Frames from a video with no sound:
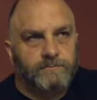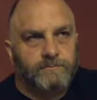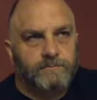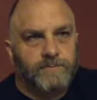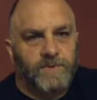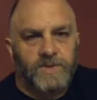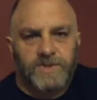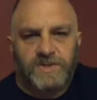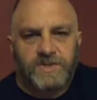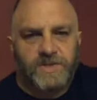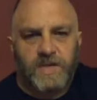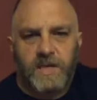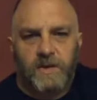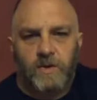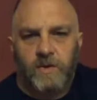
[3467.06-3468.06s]
just
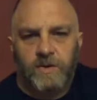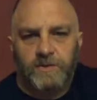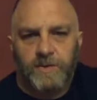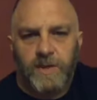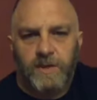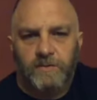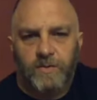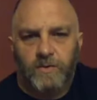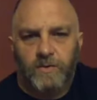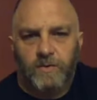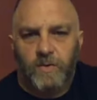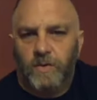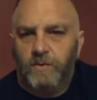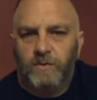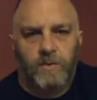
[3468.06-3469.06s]
get a hold of me and
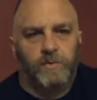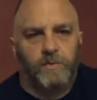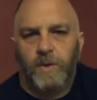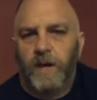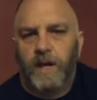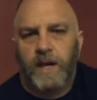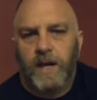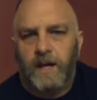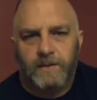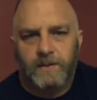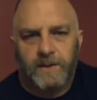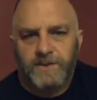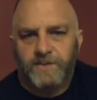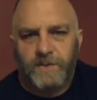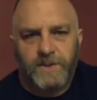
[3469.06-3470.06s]
we'll bring it on.
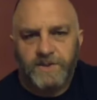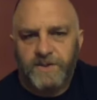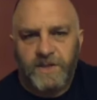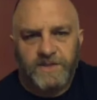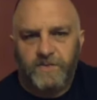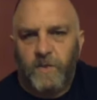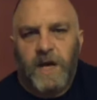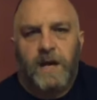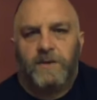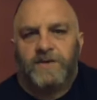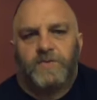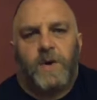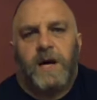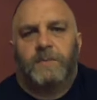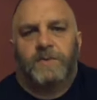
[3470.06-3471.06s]
That's why
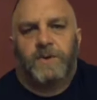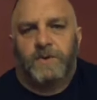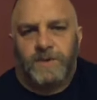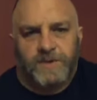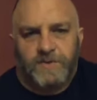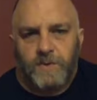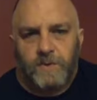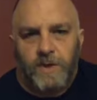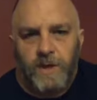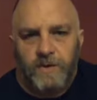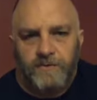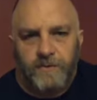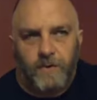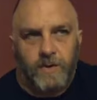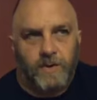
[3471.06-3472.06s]
I'm doing this. What we're here
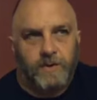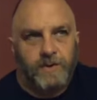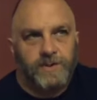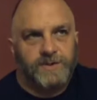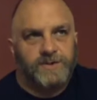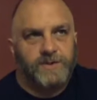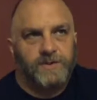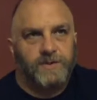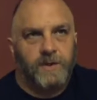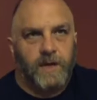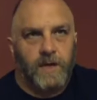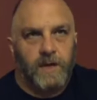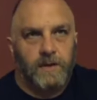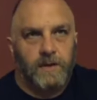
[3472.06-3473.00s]
for is to